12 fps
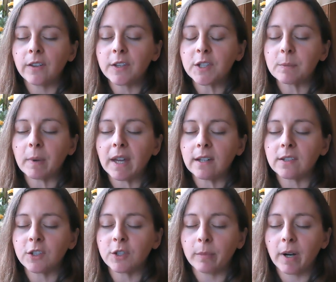space
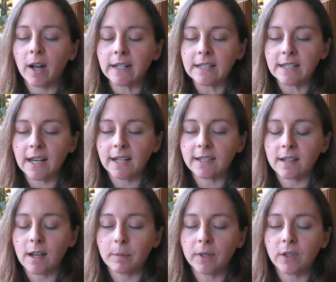your body takes
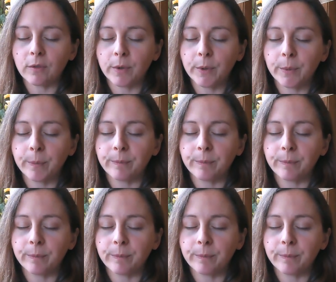up in the room.